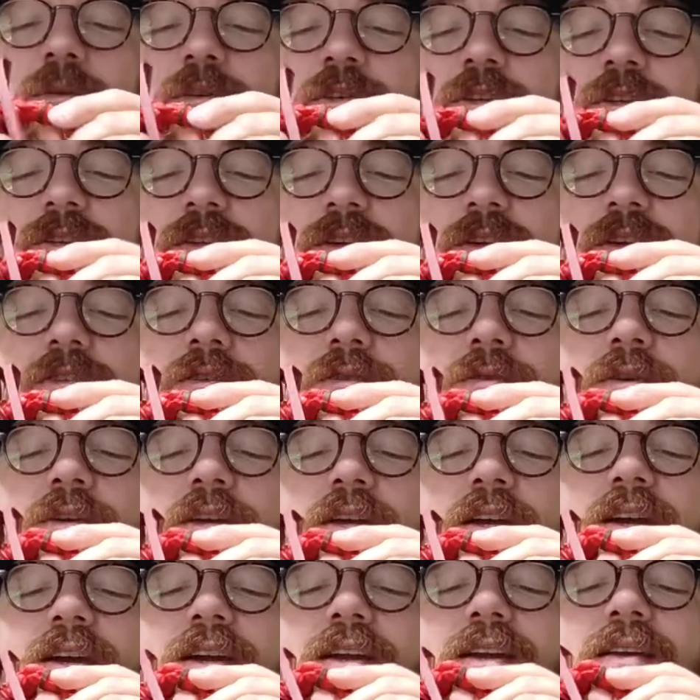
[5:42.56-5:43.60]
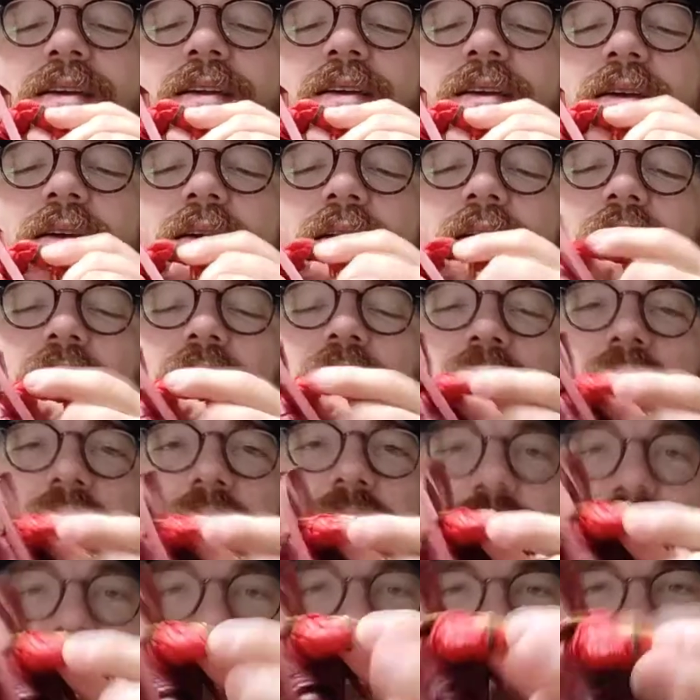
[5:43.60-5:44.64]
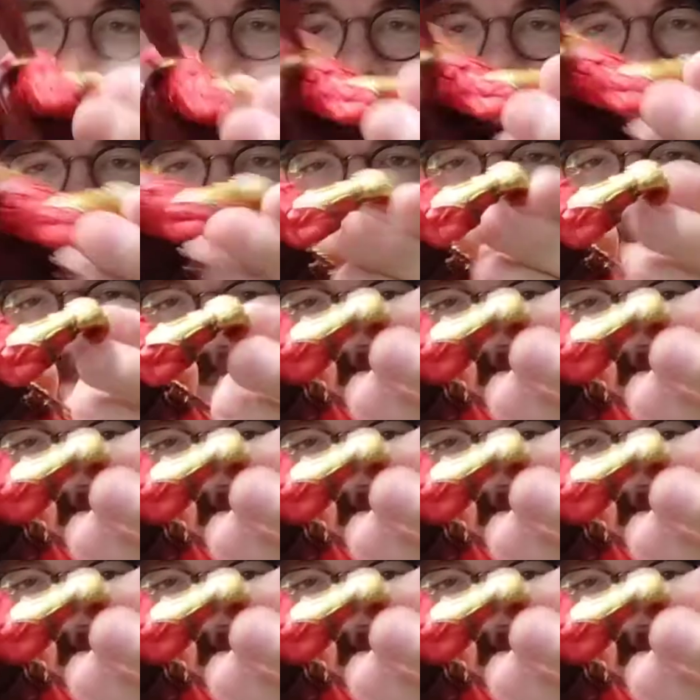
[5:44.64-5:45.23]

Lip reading: which I think is okay, because it kind of goes